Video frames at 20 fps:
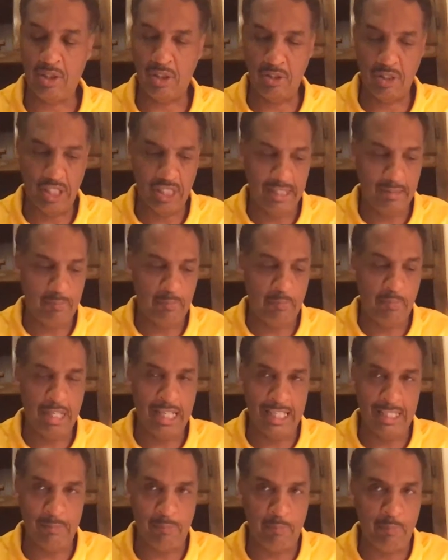So he's
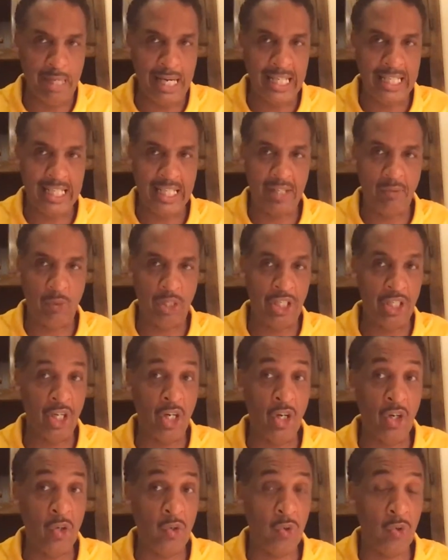he's beckoning. We
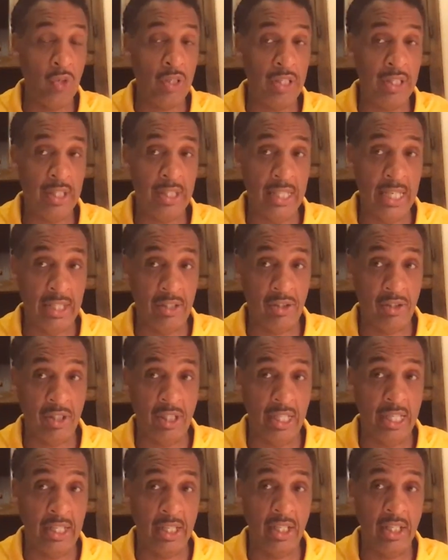know that's
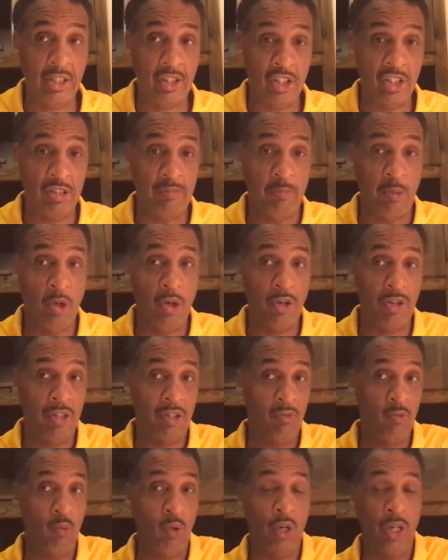led us is more
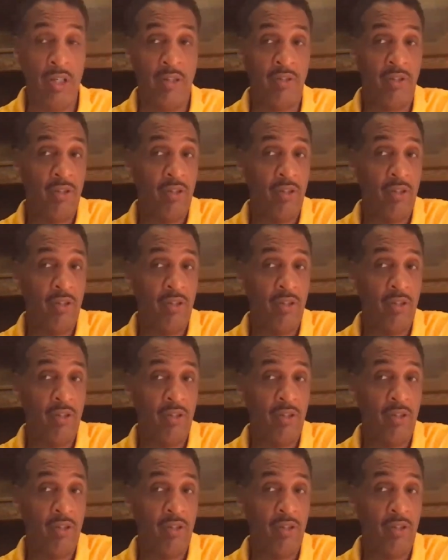than one.